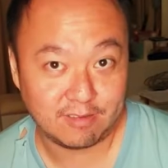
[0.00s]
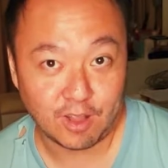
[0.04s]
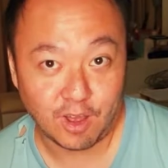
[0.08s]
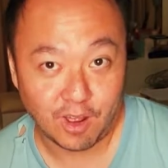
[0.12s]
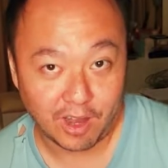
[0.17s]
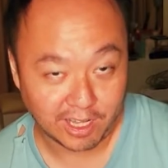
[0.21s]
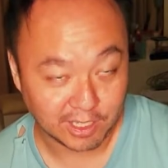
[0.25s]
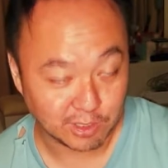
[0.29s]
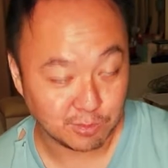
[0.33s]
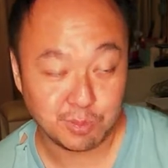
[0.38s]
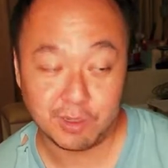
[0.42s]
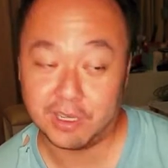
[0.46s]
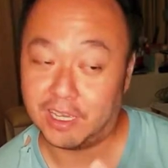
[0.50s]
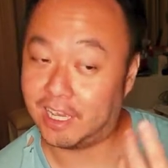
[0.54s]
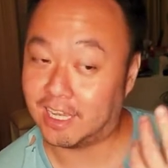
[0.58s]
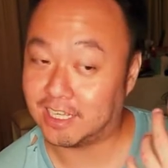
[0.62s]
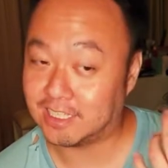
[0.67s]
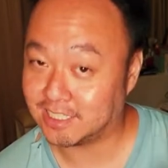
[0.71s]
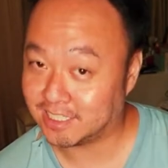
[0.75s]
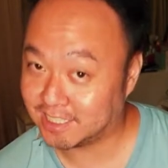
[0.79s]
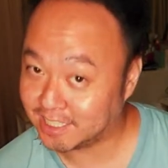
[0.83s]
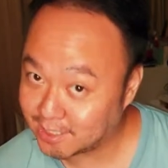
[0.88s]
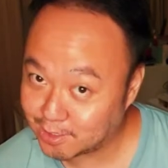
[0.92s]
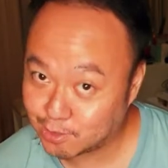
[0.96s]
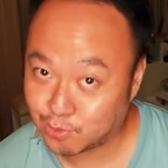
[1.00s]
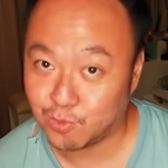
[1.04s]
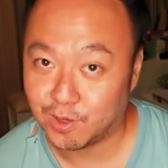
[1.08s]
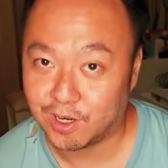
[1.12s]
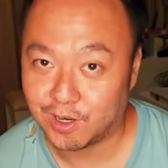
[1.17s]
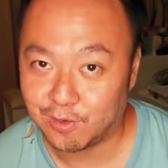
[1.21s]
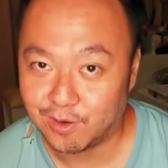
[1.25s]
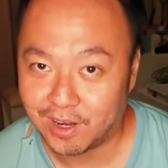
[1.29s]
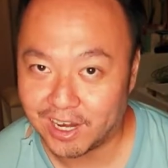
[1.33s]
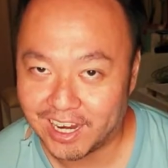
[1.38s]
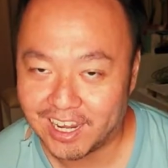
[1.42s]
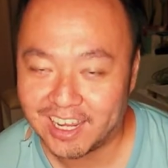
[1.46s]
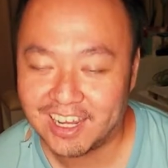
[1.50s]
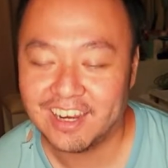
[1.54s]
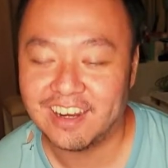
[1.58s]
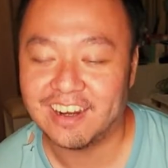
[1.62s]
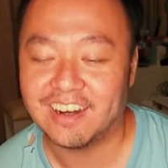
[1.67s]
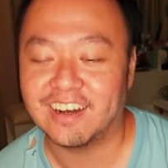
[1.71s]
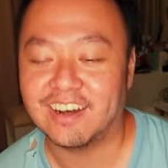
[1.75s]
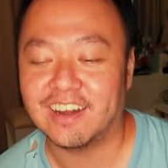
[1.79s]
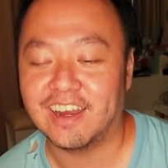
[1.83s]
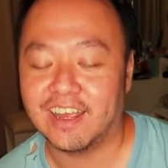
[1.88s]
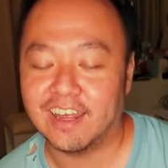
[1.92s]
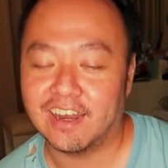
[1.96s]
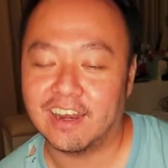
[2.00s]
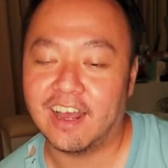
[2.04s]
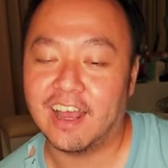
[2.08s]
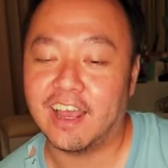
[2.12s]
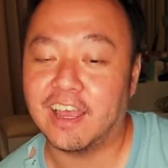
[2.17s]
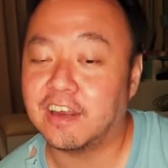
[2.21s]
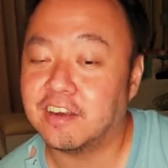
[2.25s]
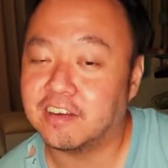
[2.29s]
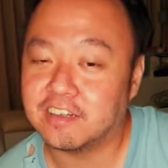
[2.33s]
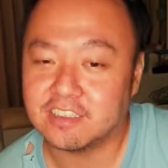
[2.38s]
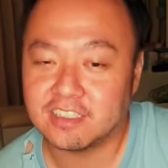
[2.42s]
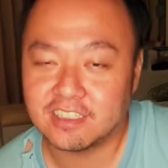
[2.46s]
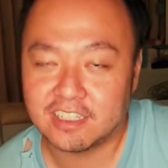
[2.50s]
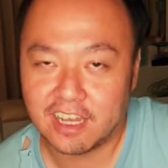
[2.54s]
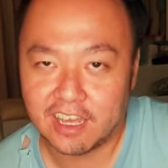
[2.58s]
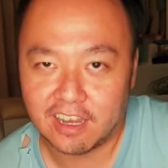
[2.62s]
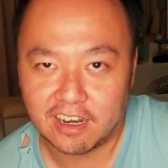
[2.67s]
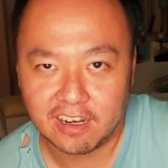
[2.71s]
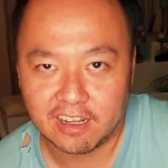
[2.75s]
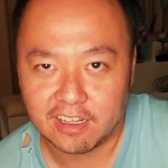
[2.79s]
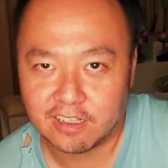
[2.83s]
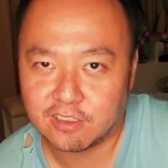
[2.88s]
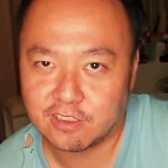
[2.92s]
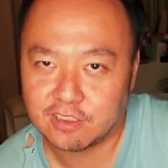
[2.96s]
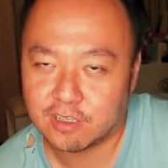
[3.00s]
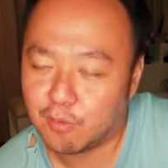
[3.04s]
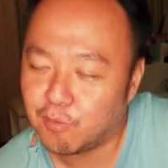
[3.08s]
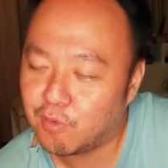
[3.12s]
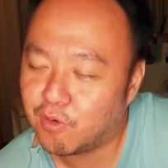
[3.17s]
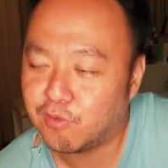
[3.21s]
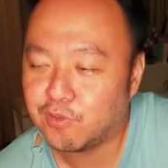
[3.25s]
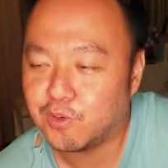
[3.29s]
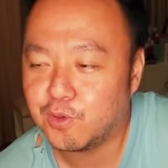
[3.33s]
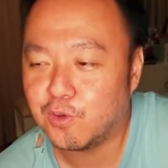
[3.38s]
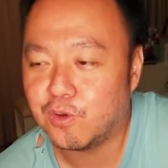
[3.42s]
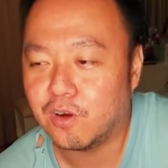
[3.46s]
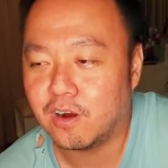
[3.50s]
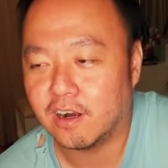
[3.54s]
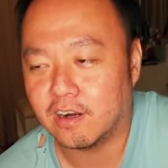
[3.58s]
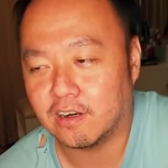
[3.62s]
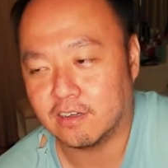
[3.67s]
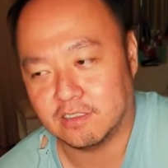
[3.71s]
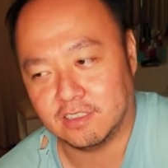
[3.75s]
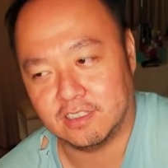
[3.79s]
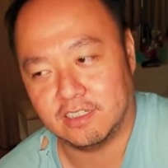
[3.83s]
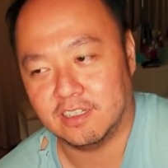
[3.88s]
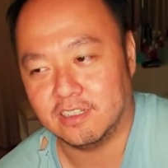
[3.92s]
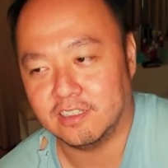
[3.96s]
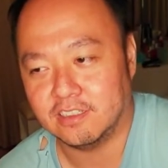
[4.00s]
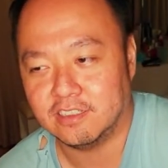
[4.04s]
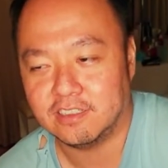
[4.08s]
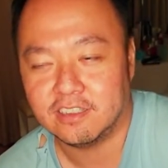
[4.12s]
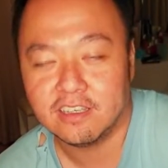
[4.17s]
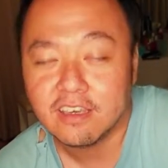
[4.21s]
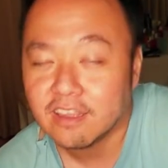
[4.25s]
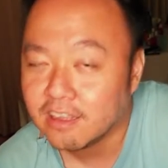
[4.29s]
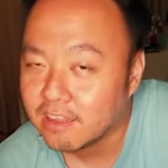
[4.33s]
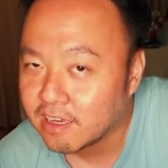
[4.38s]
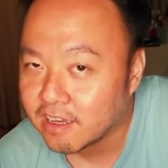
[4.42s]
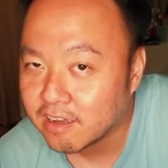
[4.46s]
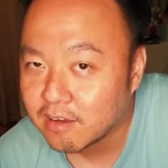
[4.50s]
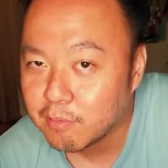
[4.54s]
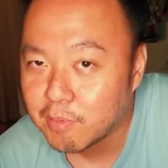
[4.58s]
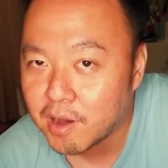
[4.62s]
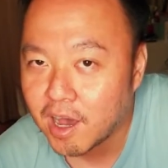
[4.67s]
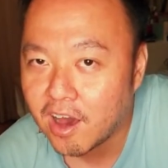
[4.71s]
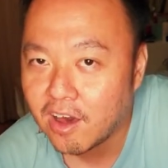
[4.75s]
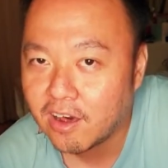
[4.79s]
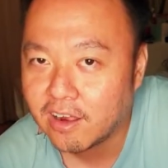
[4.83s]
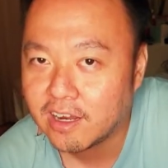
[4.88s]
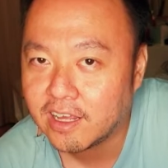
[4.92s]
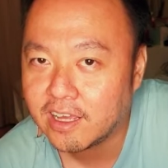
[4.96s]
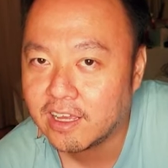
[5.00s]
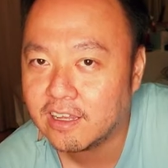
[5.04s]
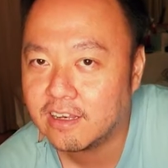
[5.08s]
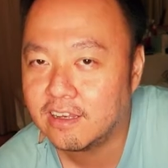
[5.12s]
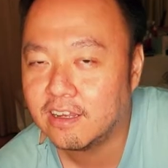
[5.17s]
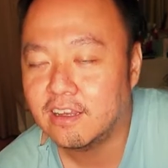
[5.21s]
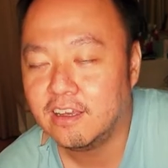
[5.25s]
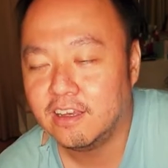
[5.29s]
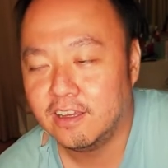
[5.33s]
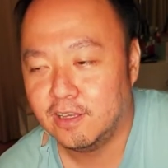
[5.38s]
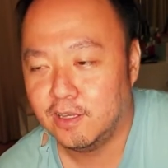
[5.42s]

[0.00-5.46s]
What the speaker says: not as big as this one right here, and I understand that some of you are still seething about it.